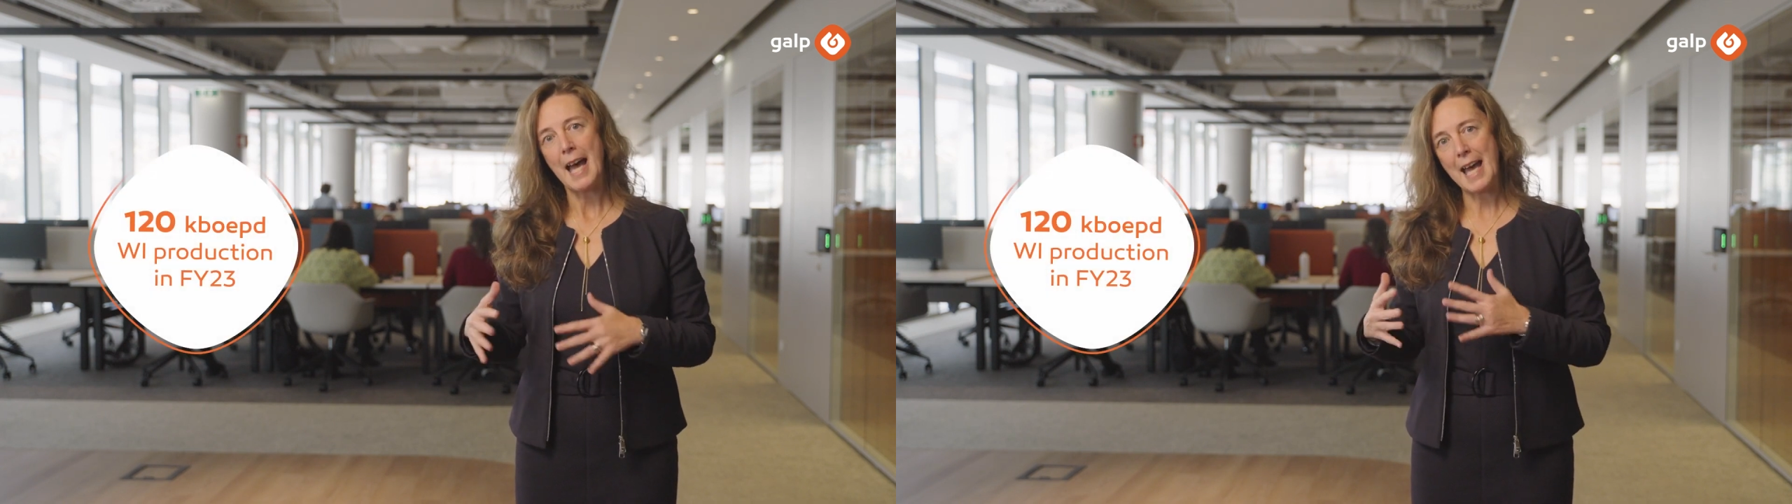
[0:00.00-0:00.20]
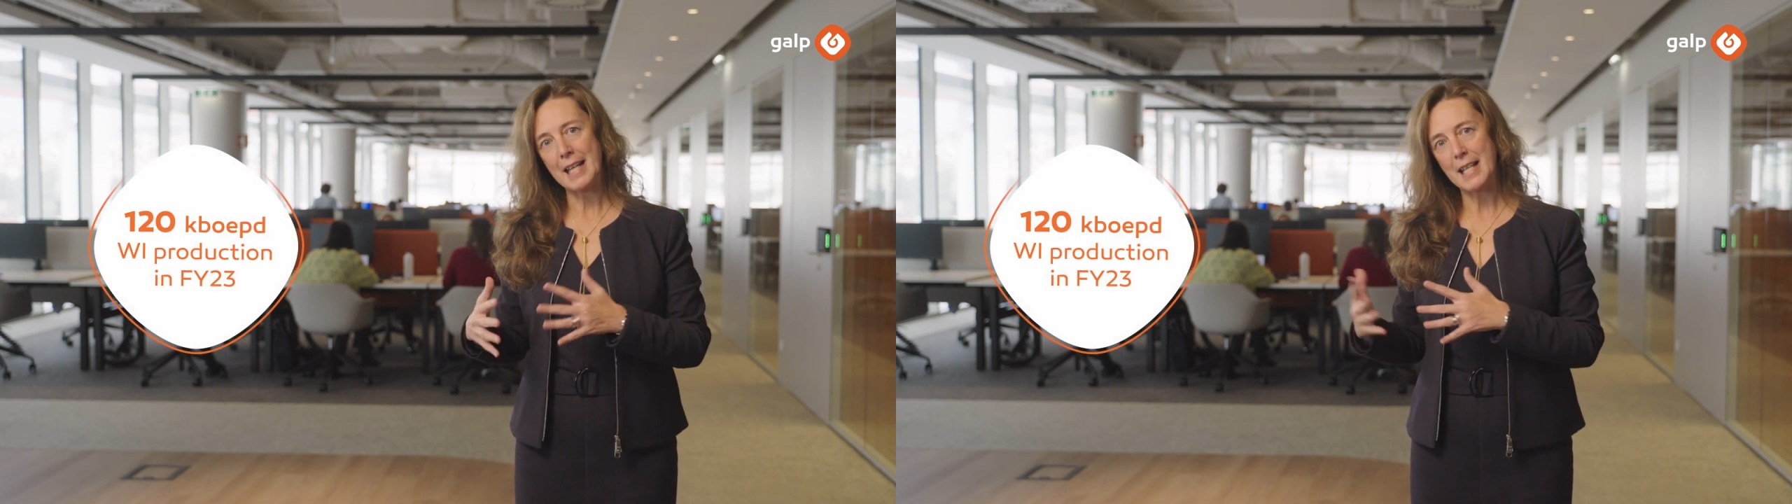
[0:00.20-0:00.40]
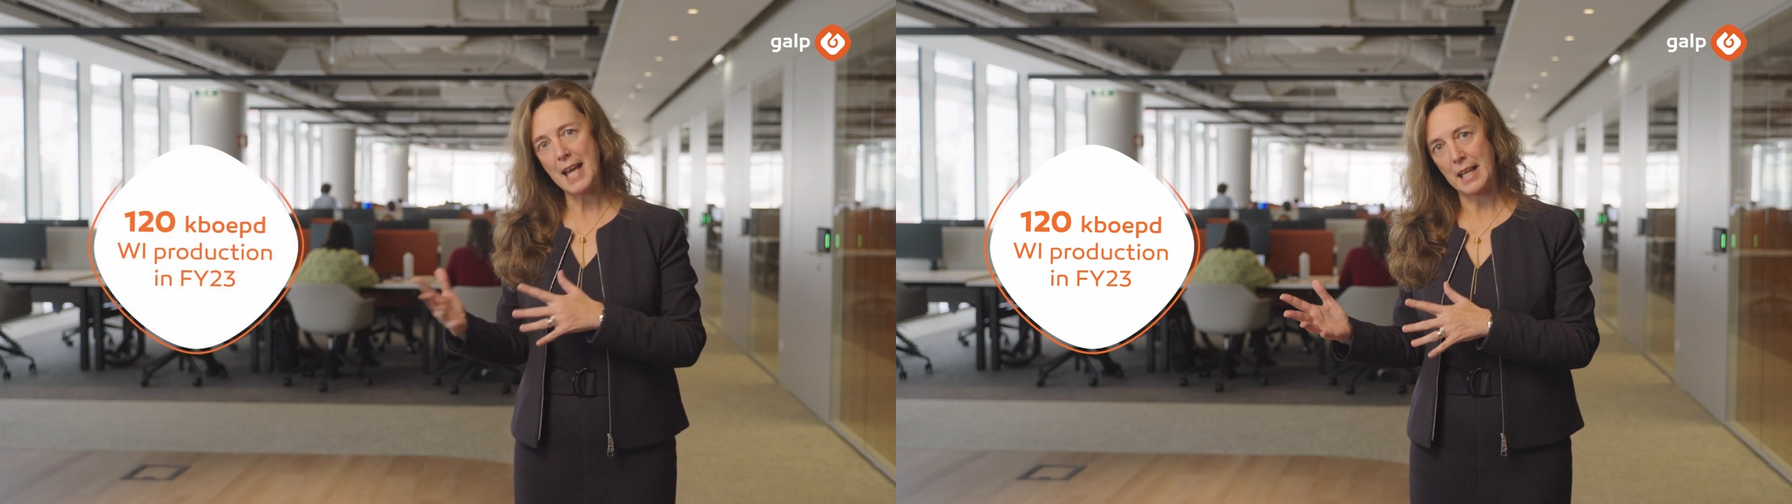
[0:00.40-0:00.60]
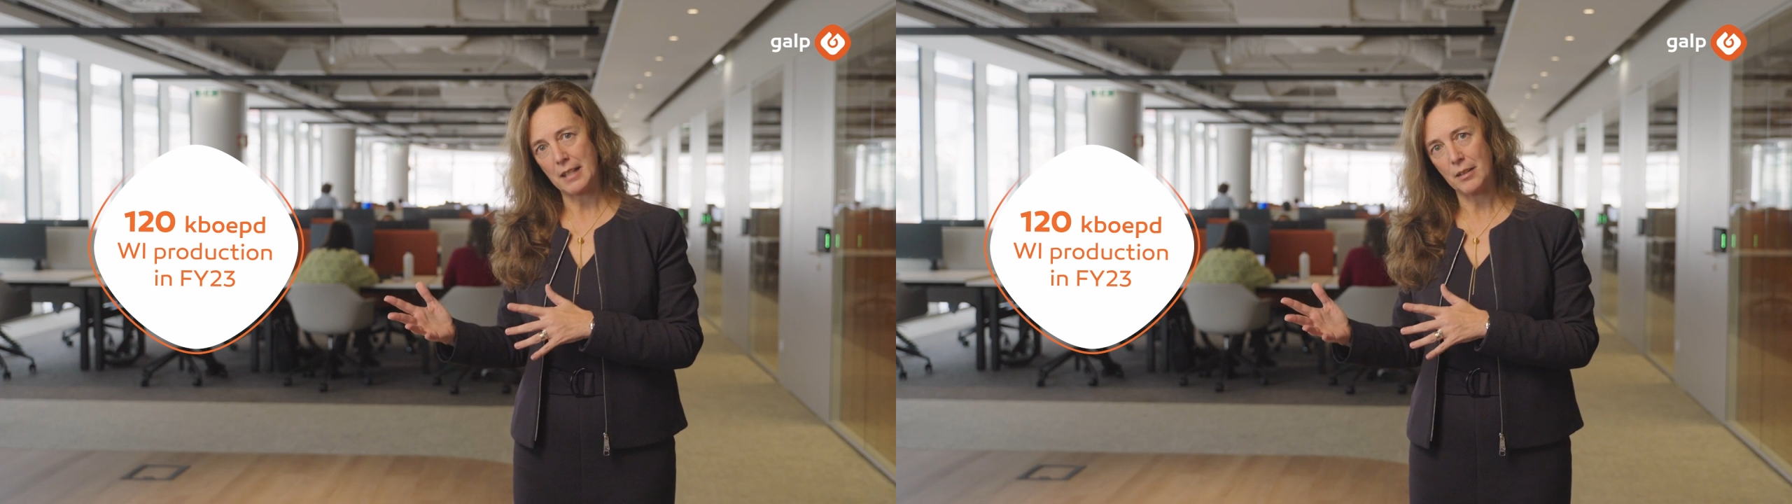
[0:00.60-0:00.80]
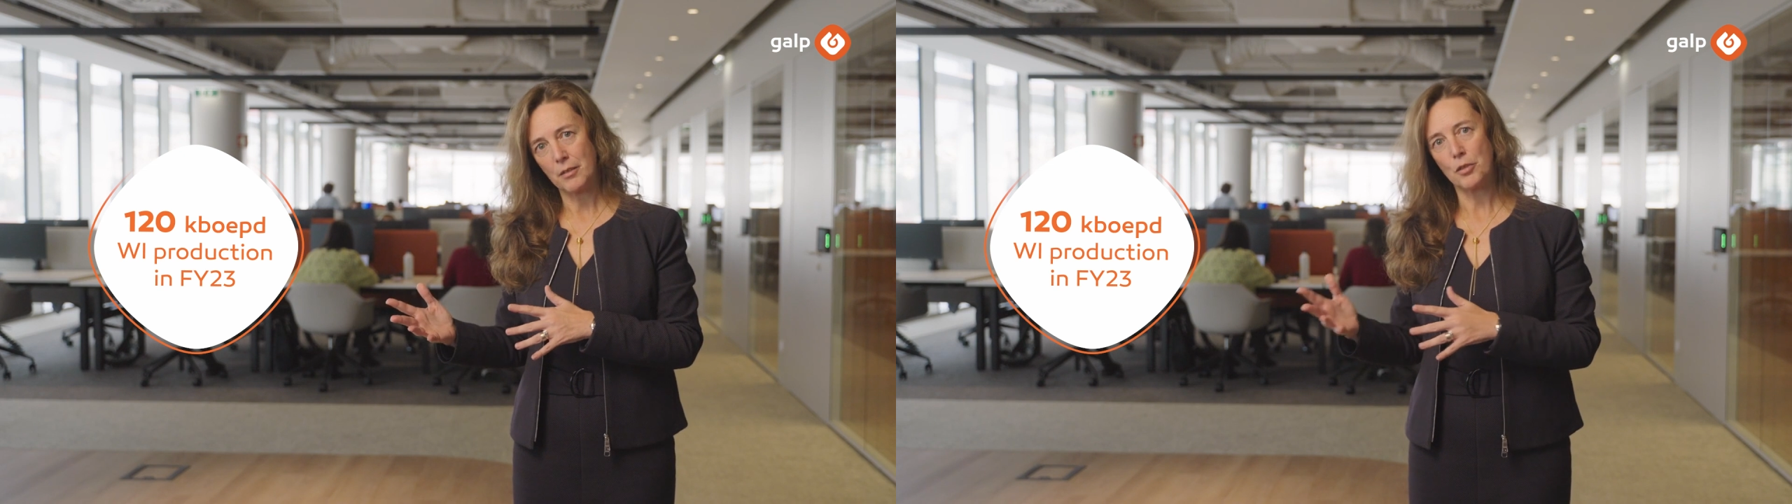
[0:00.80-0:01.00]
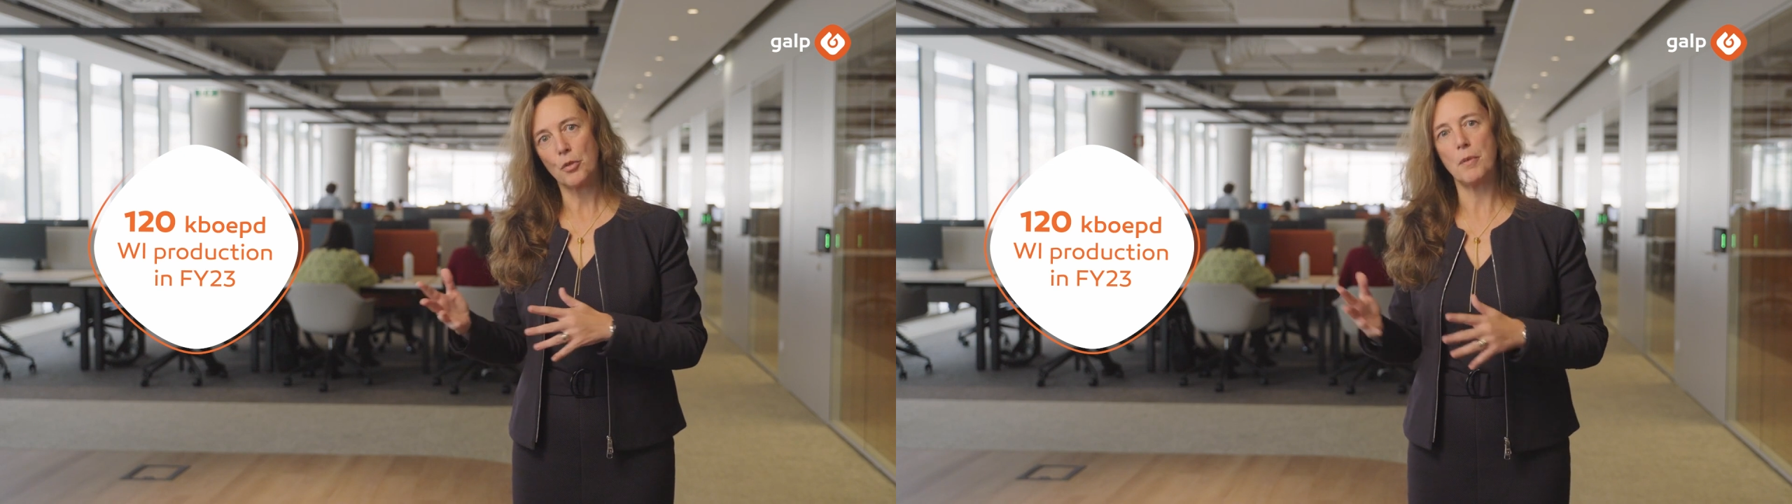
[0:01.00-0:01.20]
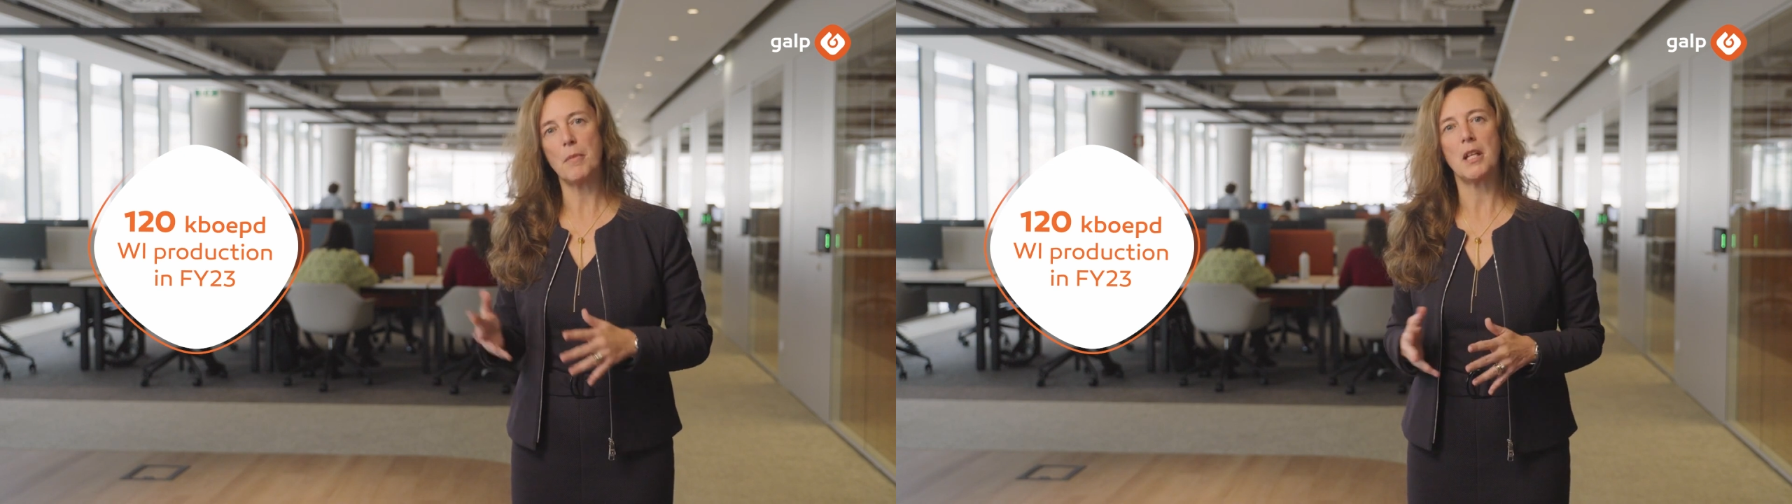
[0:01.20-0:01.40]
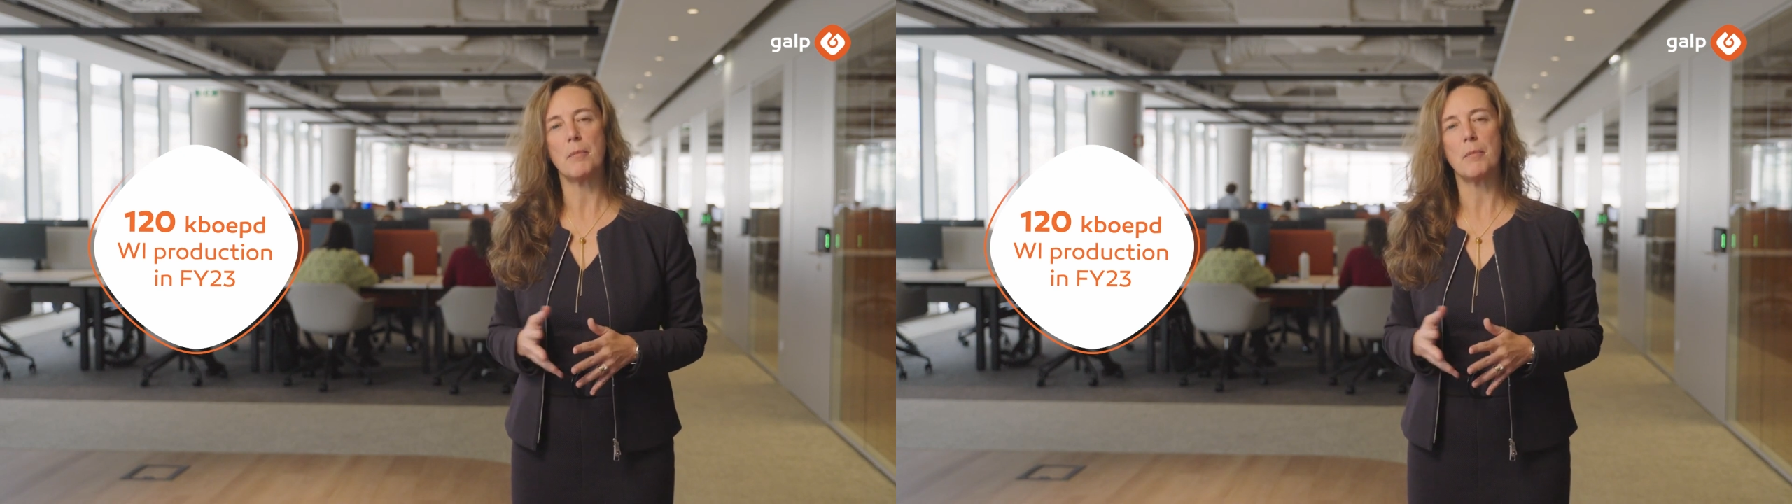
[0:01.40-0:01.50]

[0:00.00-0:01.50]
and then to remain